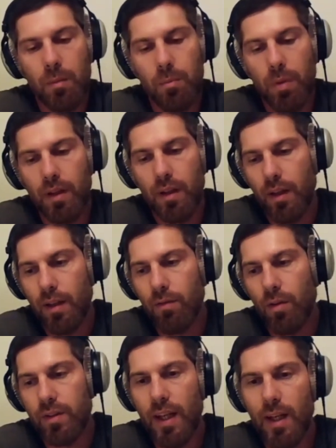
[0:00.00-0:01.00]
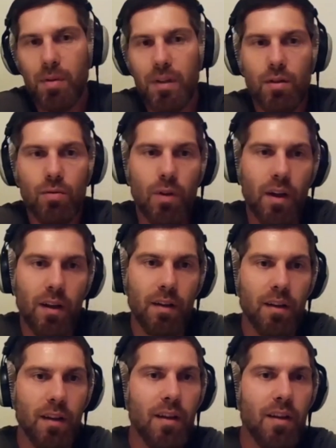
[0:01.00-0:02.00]
but it was able to run
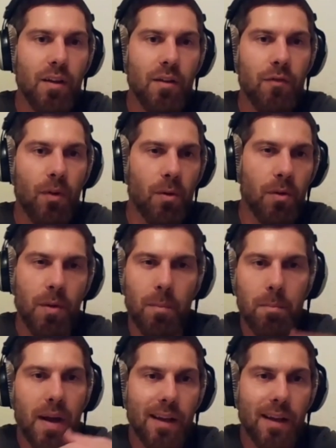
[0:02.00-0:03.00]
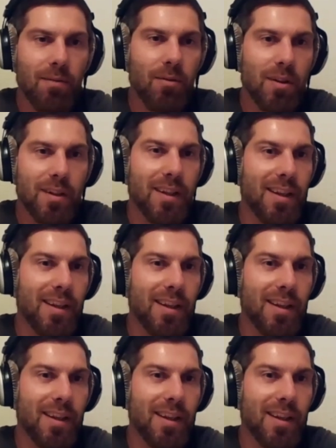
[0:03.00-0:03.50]
forth and backward,